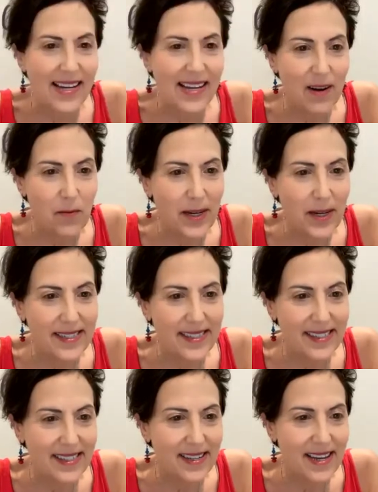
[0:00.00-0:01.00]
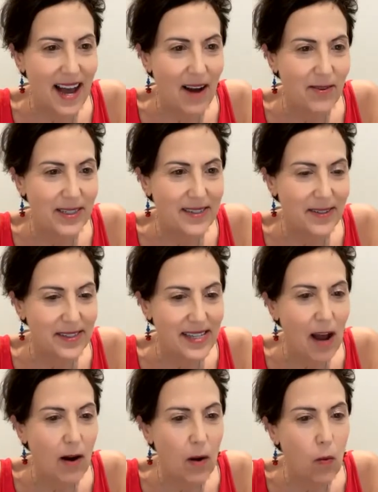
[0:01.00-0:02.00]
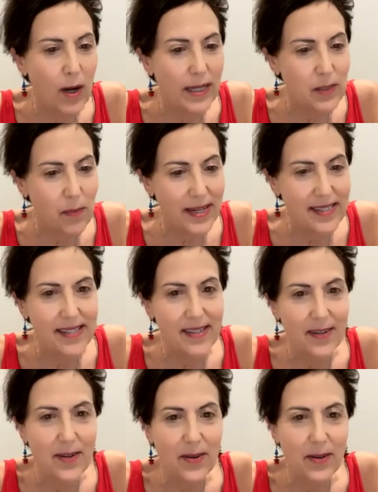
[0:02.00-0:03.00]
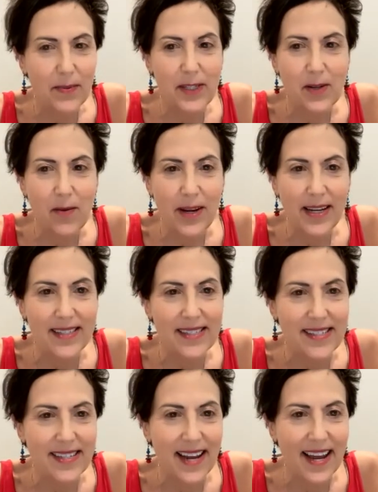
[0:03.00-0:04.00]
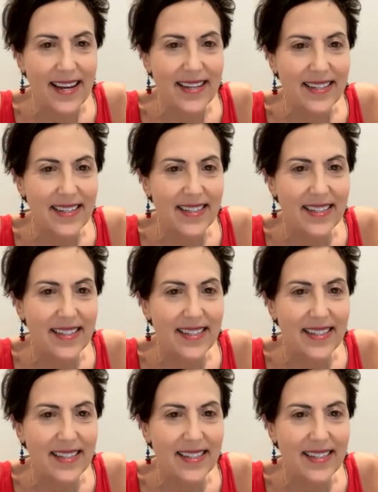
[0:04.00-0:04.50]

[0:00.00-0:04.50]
I can't wait to see how it turns out. What spices are you going to be showing us today?